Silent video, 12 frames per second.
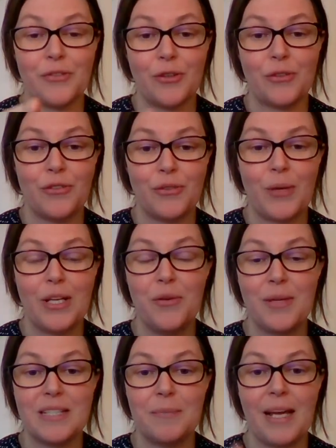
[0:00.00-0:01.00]
So when you
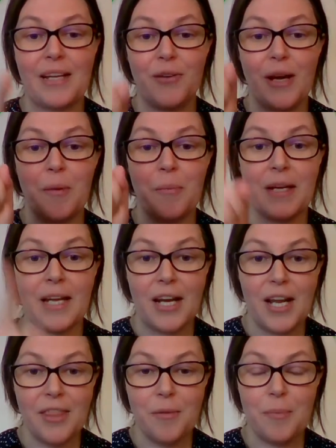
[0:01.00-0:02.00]
explain, you're helping
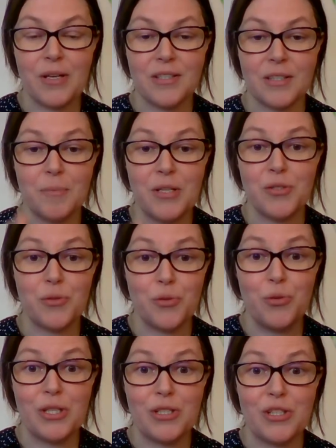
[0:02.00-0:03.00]
another person, the person you're
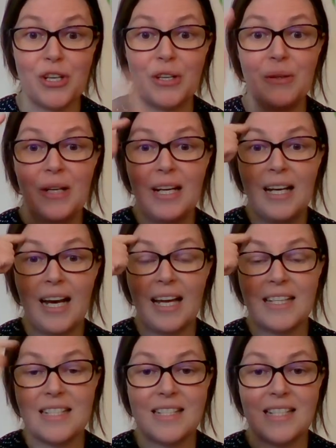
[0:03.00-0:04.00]
talking to,
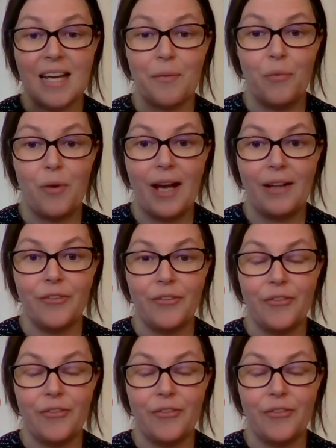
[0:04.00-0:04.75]
understand well.